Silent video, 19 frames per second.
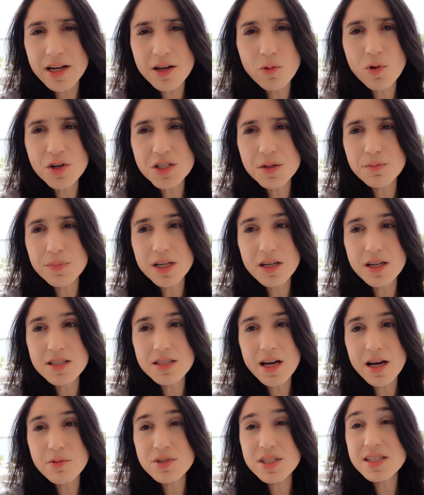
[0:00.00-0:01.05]
And it wasn't
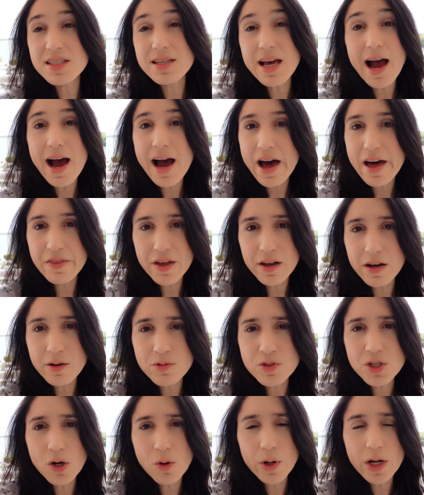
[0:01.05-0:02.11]
because I was sad that I
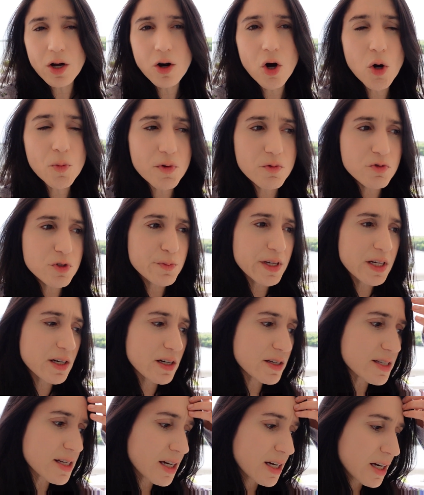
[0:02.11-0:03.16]
was going home. It was
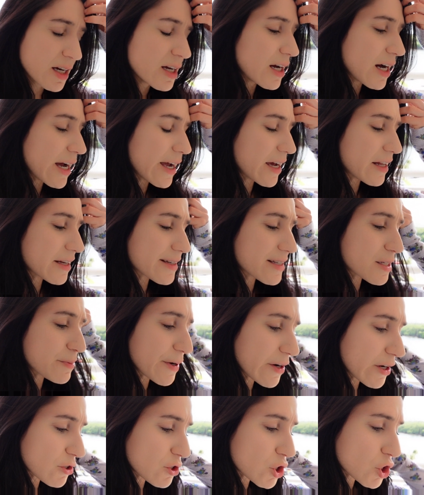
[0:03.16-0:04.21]
because I had
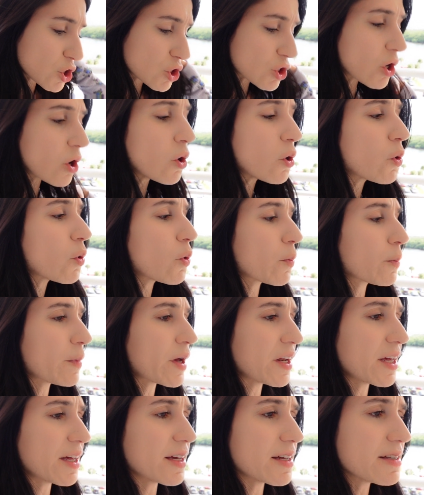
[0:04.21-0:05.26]
experienced so
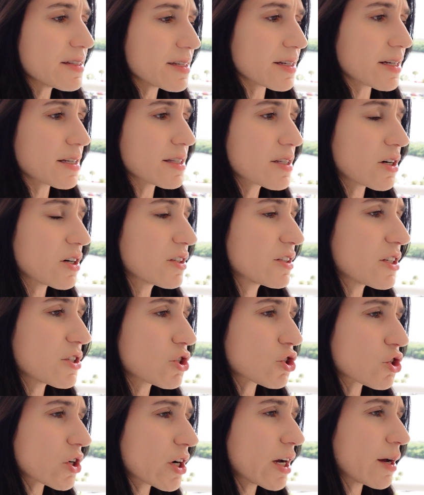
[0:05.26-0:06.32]
many incidents on
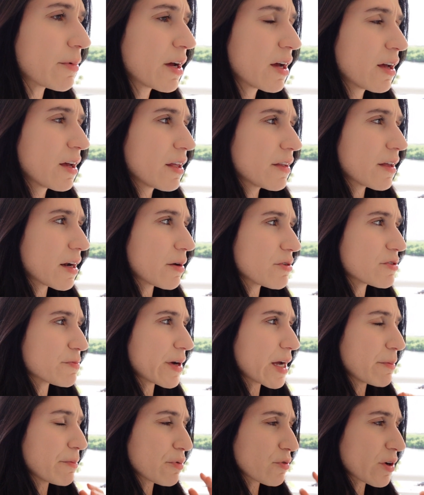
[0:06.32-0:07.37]
this trip that
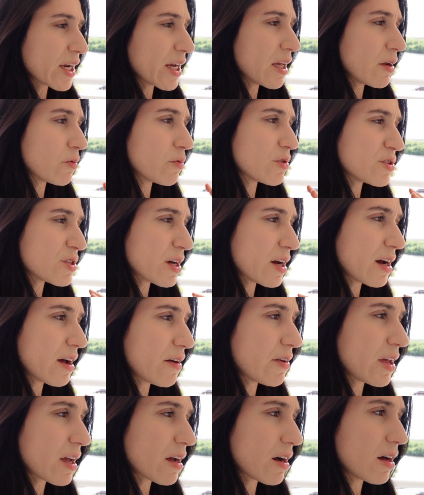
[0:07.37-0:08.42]
my brain was
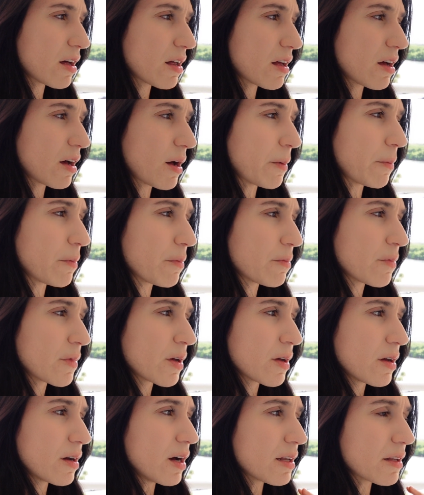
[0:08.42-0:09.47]
having
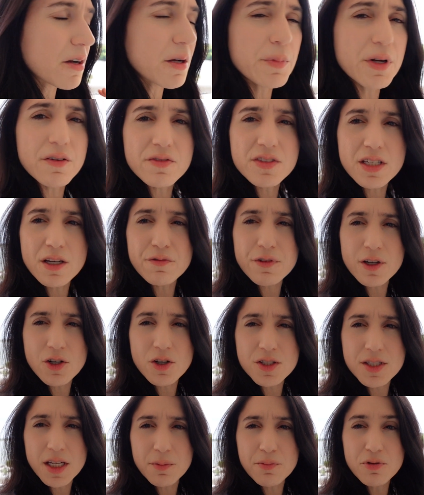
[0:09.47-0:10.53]
a little bit of
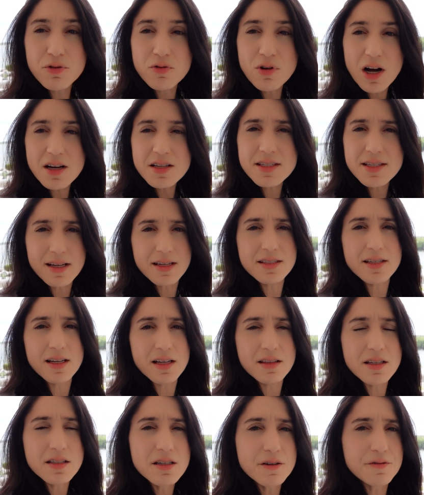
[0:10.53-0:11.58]
difficulty
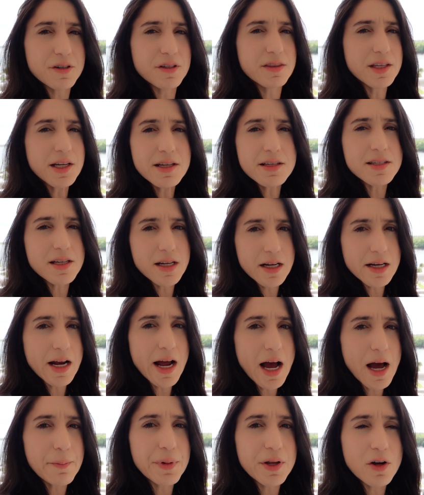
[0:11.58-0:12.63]
processing the different things that had
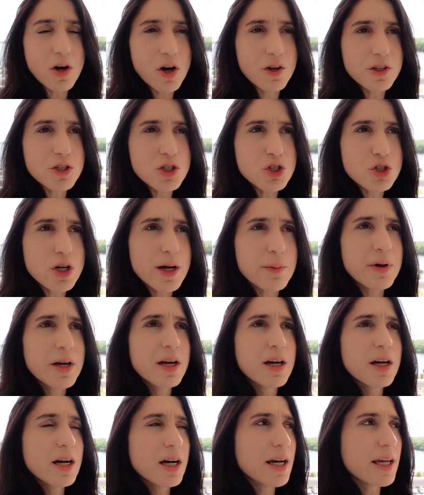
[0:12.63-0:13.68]
happened on this trip.
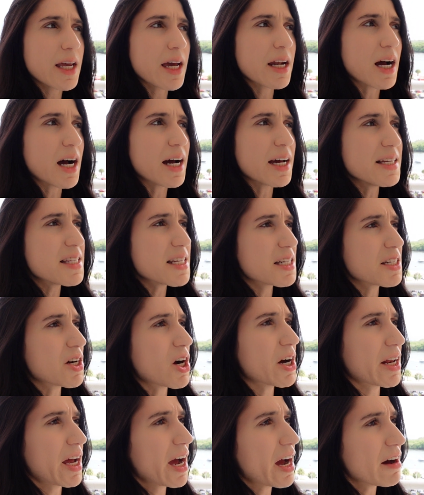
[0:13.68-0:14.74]
Again, I did
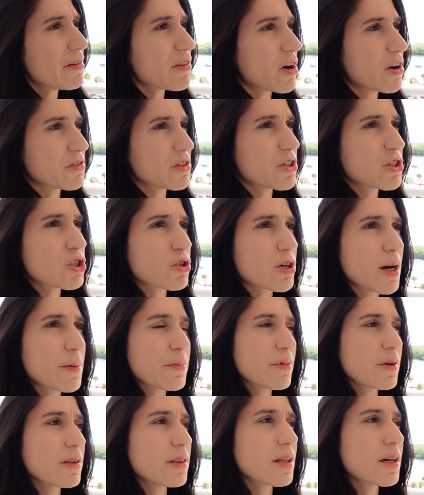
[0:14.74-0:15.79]
not have on this trip
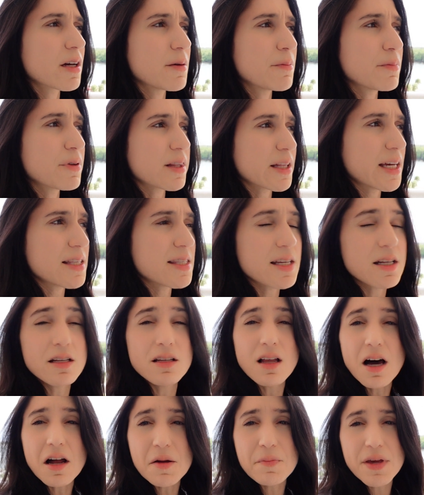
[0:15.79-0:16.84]
the complaints that a
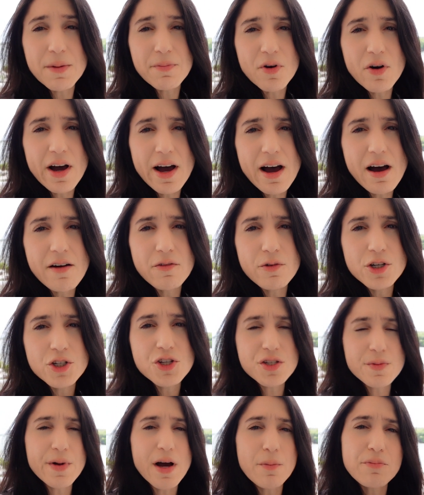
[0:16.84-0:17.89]
lot of people have,
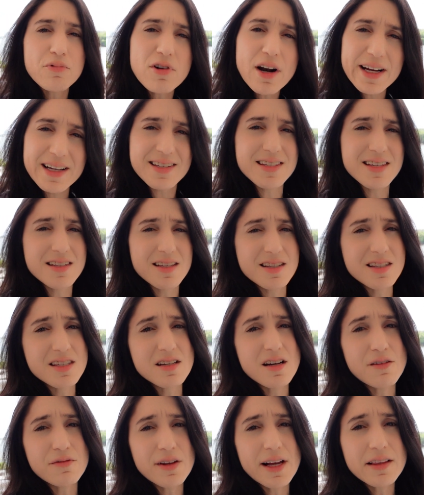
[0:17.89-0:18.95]
which is about prices and
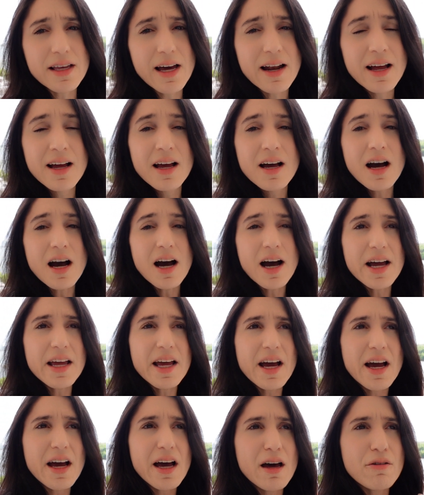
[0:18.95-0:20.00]
stuff like that. I
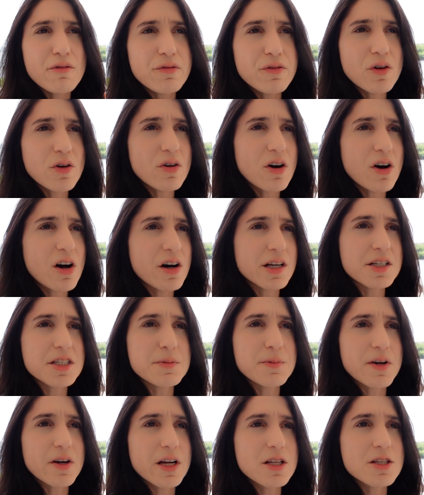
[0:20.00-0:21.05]
had full-on
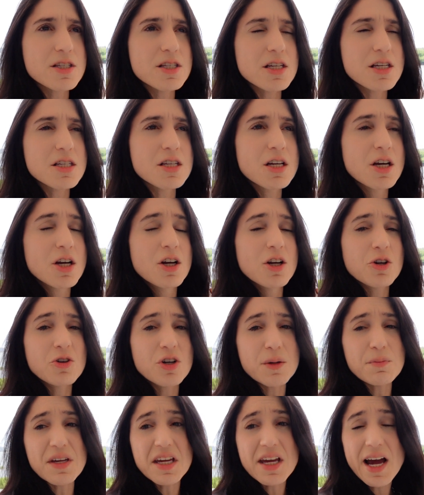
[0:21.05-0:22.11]
experiences,
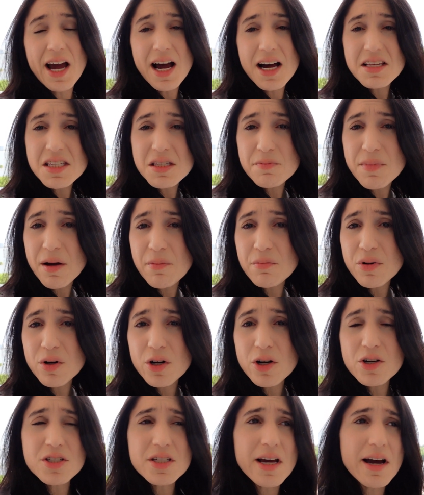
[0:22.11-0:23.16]
creepy cast
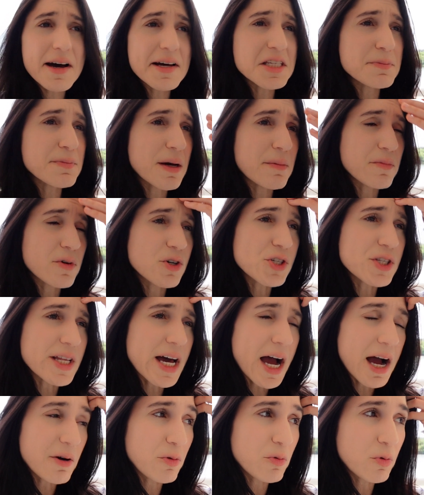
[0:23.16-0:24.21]
members
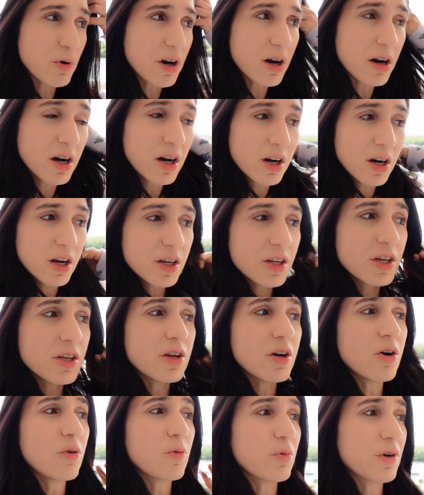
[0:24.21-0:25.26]
that were, you
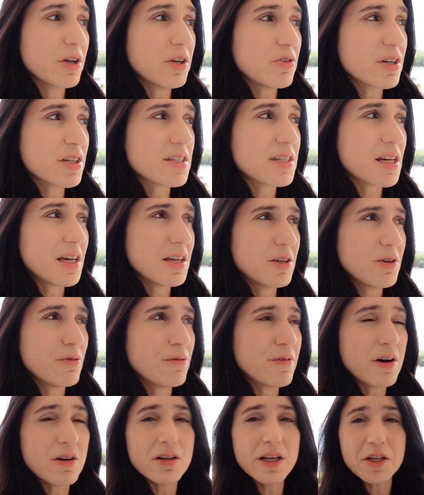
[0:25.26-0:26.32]
know, where you could say you
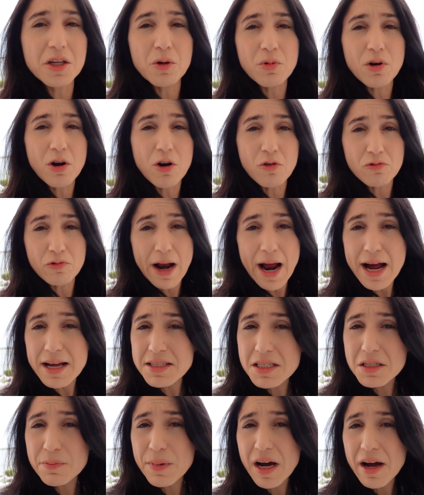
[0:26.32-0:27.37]
felt like you were
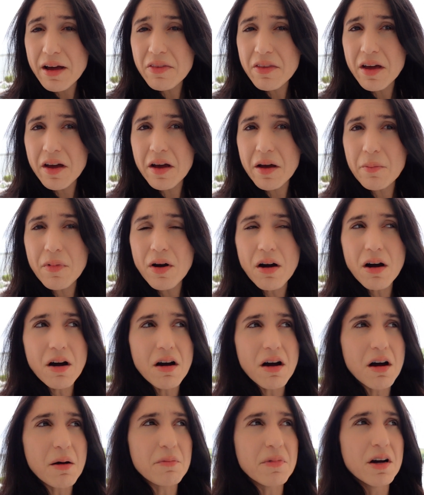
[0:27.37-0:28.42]
harassed by them,
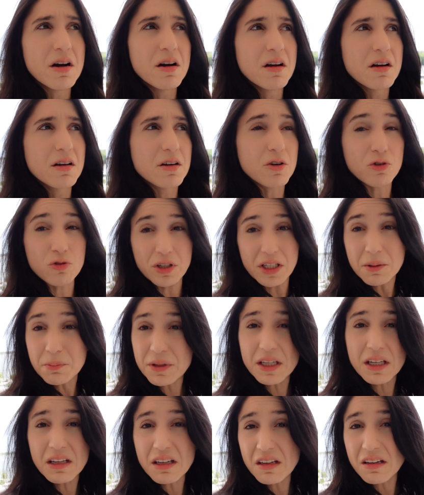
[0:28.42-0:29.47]

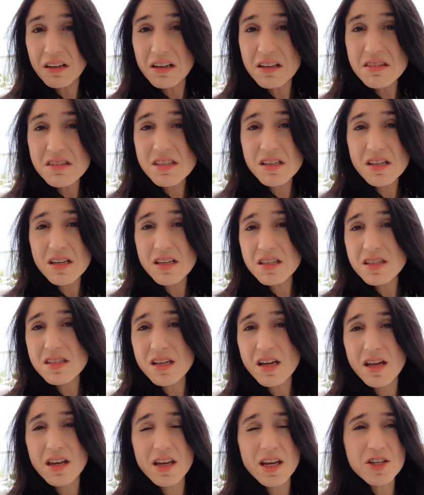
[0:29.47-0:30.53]
creepy incidents.
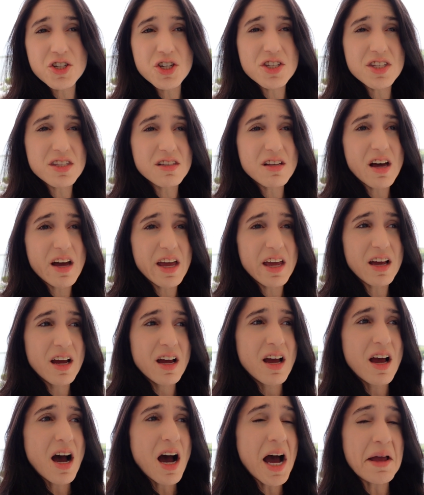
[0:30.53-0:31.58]
And it's just like,
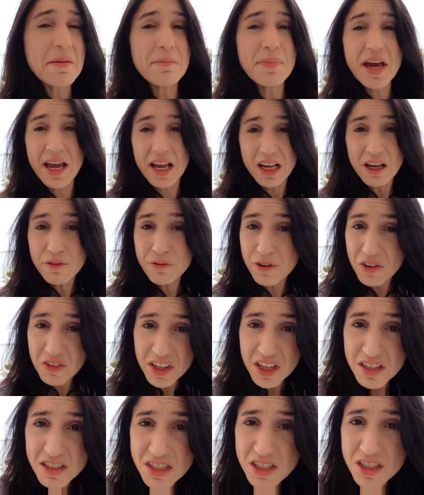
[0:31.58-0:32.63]
I'm paying for
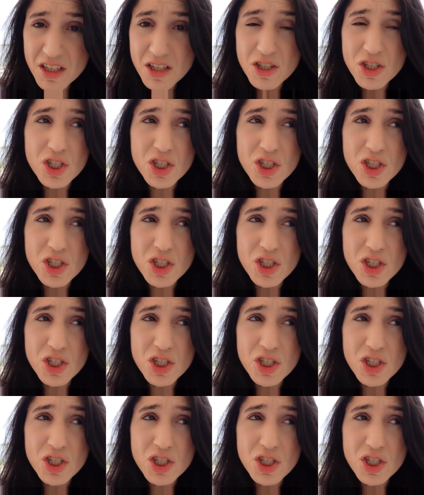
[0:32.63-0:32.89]
this.